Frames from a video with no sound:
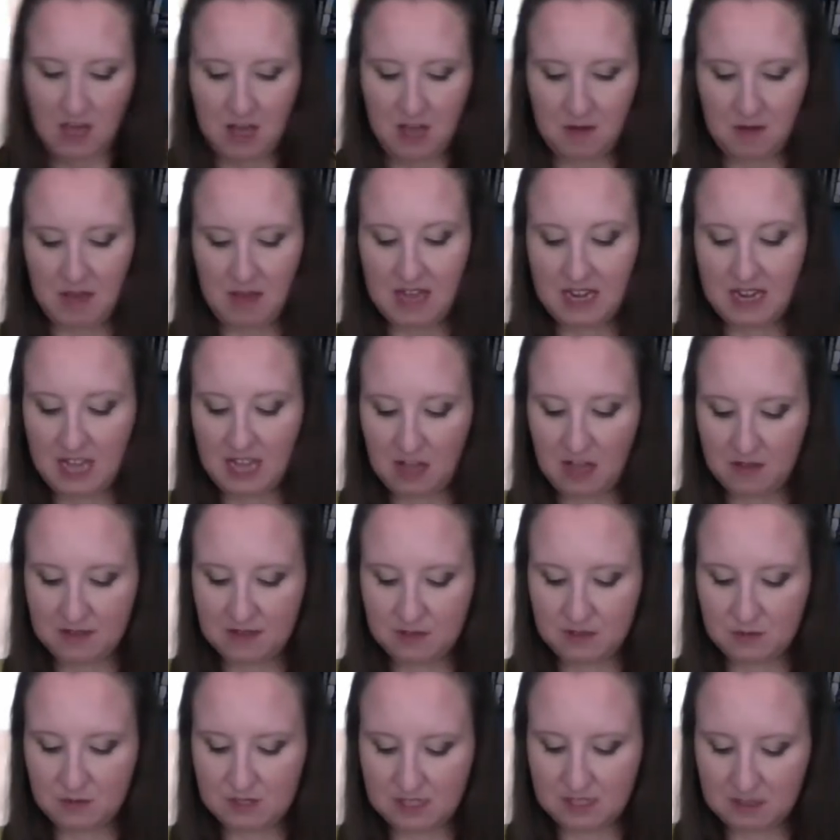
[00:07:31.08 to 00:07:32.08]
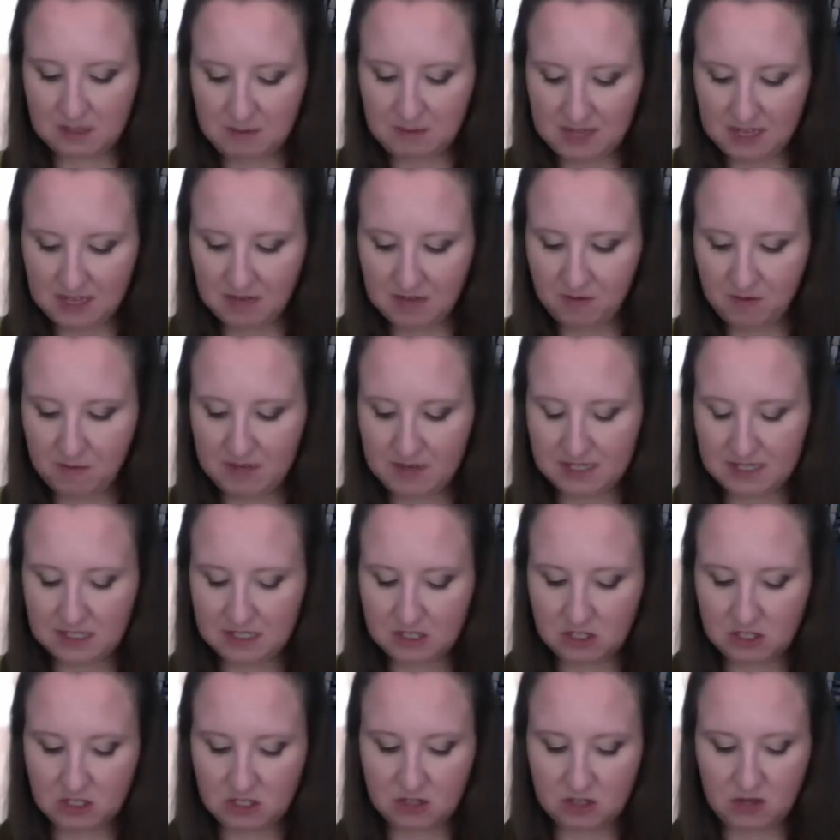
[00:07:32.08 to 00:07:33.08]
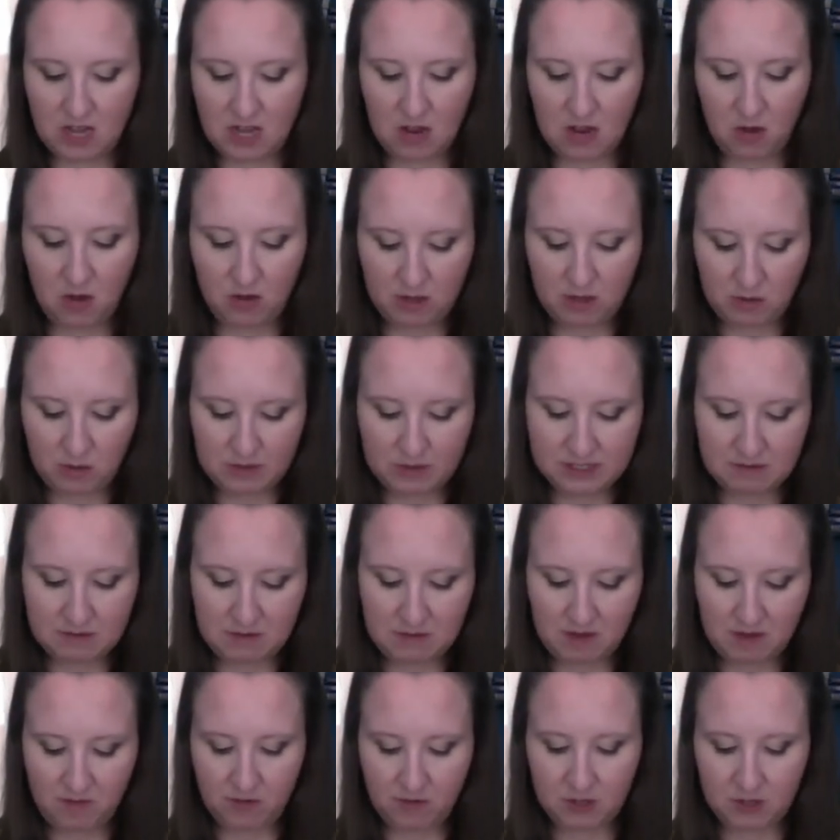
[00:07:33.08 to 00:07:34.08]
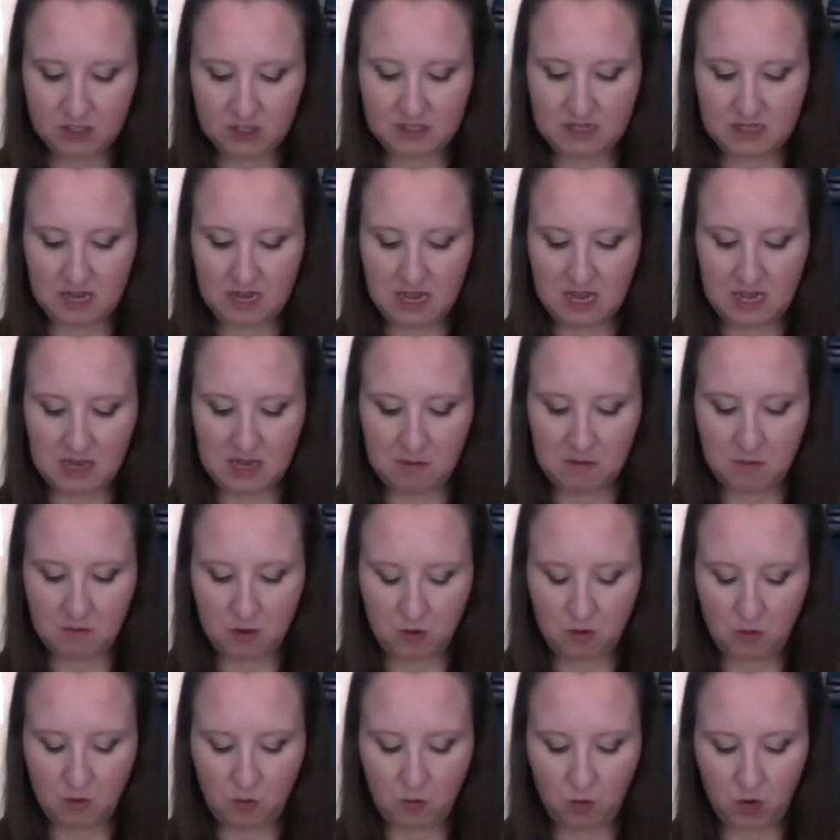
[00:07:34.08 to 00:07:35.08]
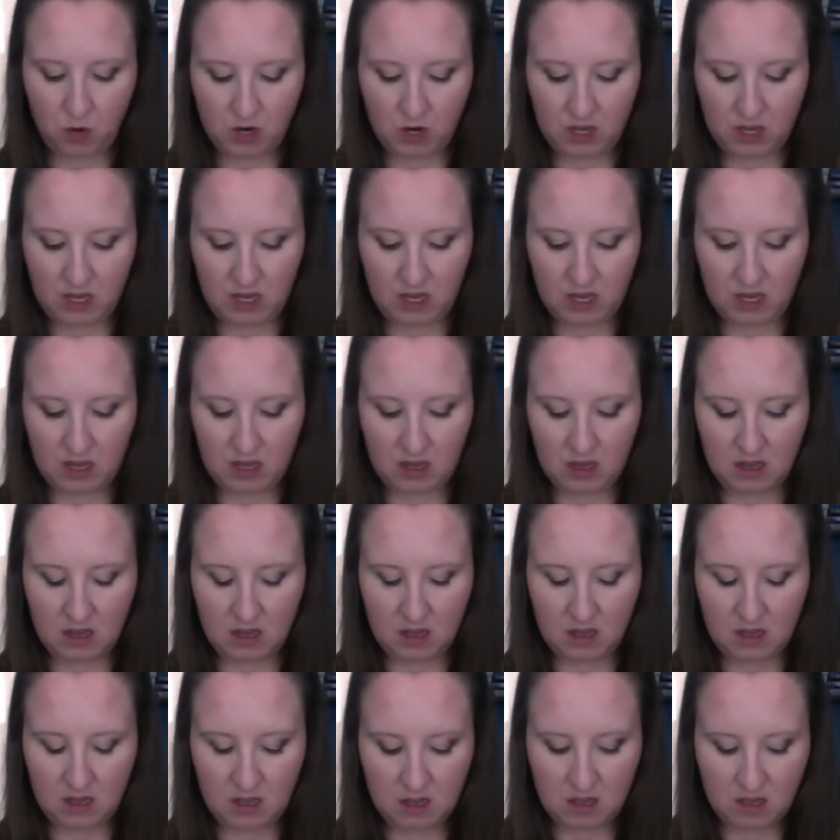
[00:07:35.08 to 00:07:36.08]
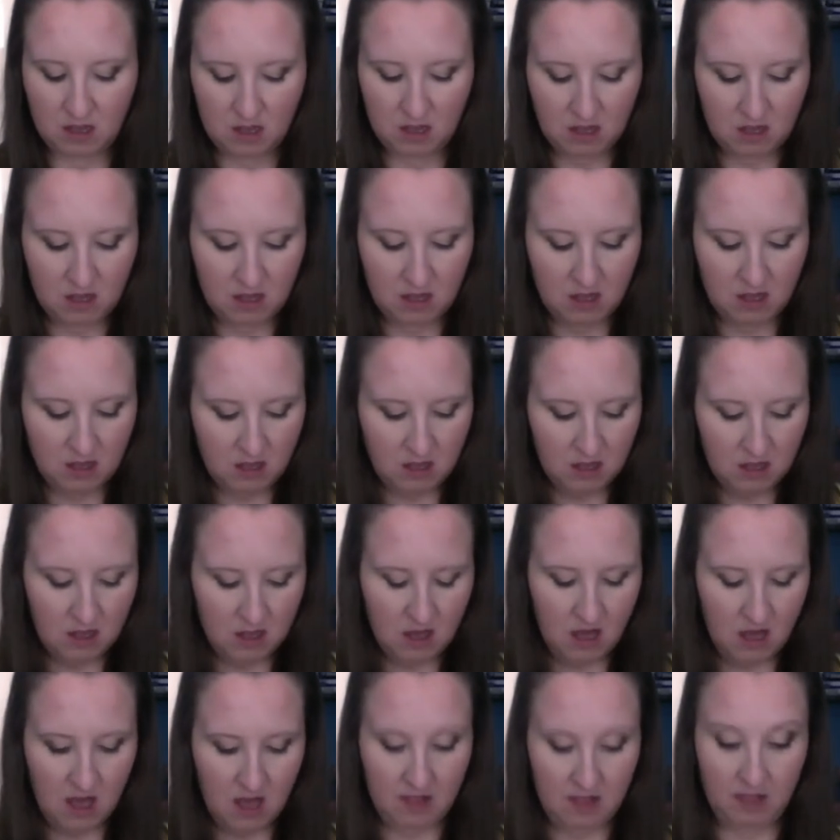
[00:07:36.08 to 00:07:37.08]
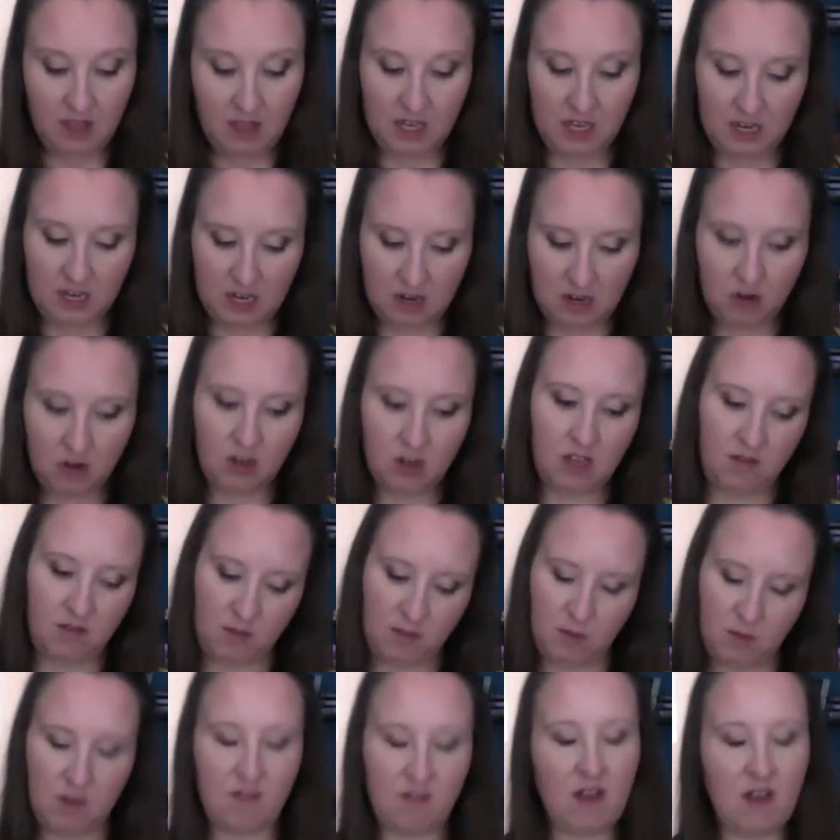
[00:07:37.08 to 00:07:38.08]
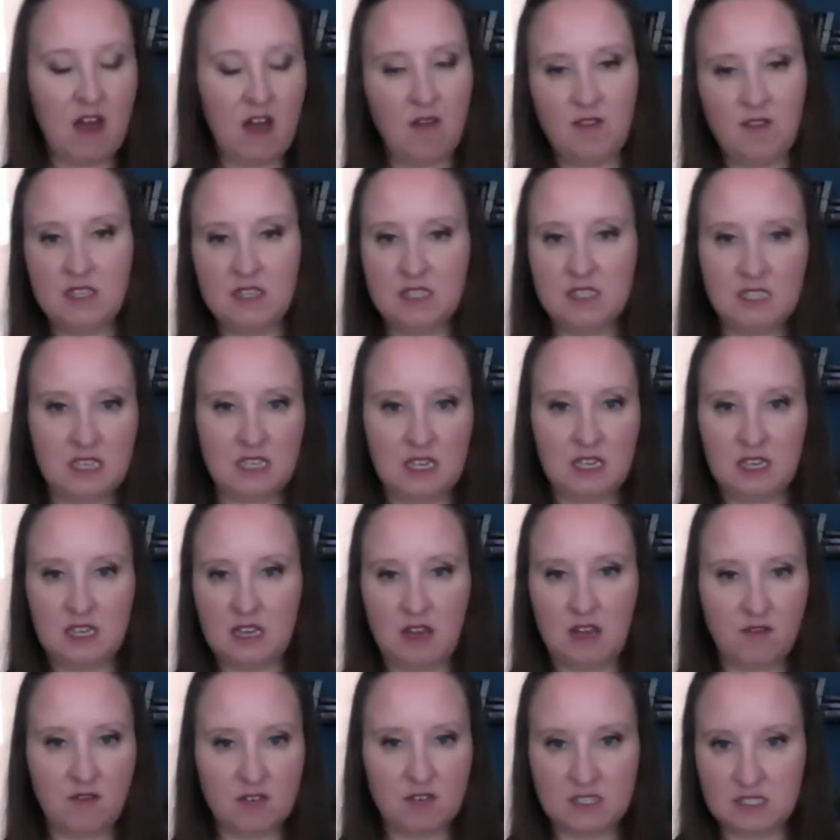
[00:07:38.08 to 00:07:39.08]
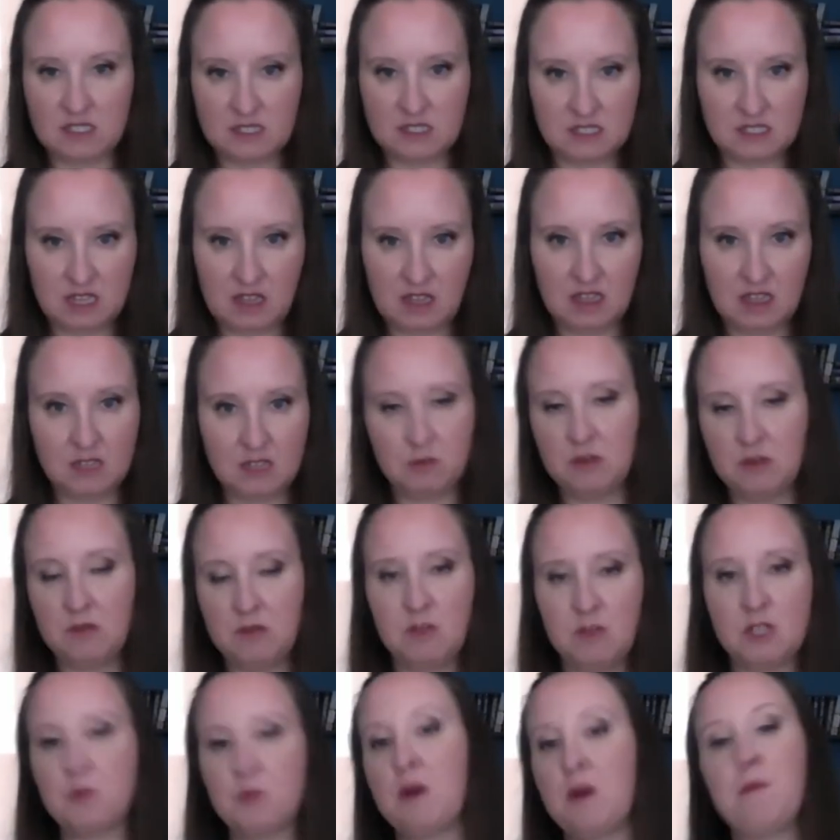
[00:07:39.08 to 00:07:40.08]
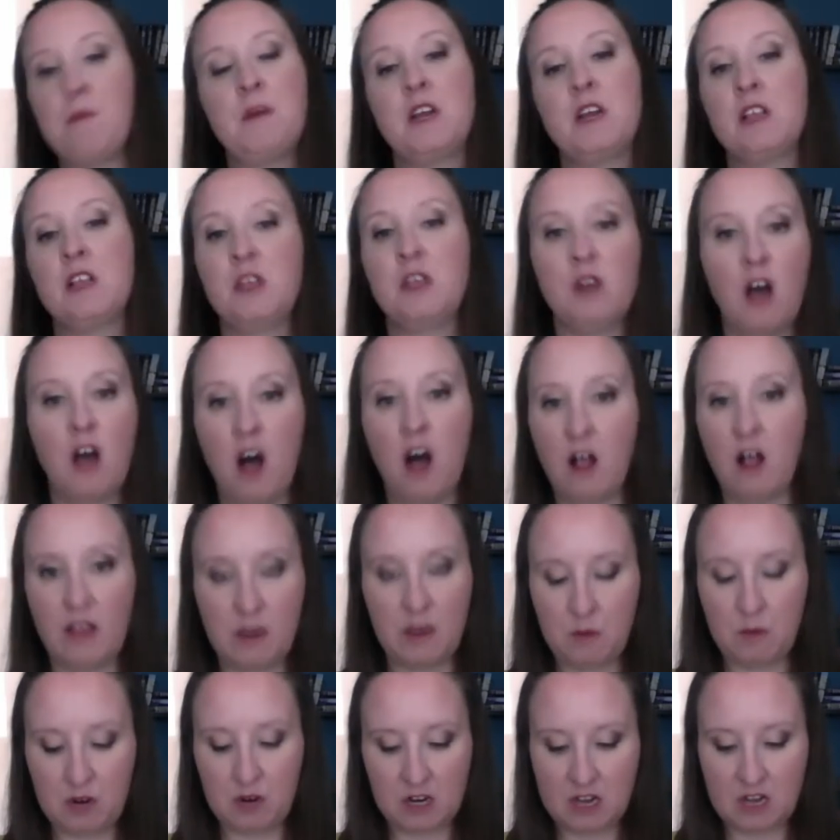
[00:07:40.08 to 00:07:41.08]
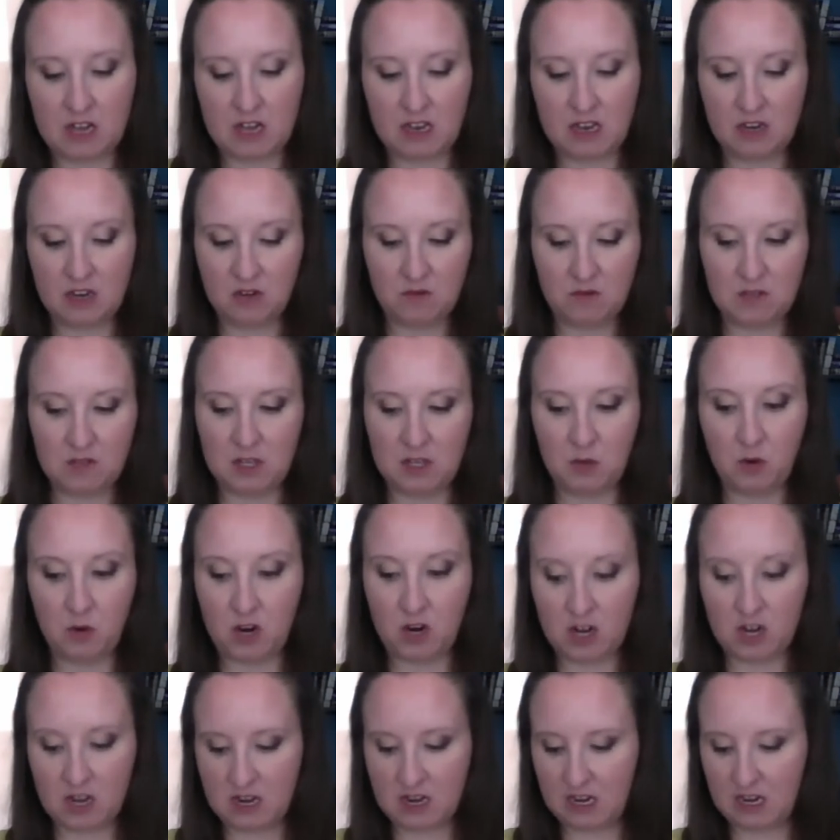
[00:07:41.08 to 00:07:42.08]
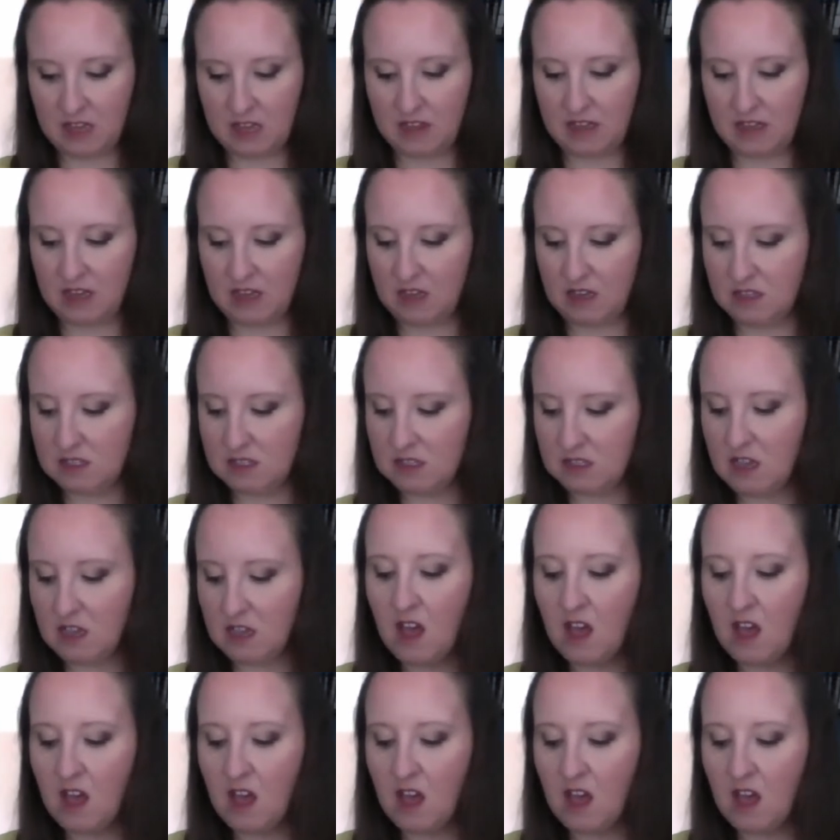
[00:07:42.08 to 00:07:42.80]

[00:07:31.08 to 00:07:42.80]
Anyhow, this was going to be a gift for my sisters. Not only was it my first time working on linen or even weave, obviously ever since then that's pretty much primarily all I work on. I don't really work on anything else.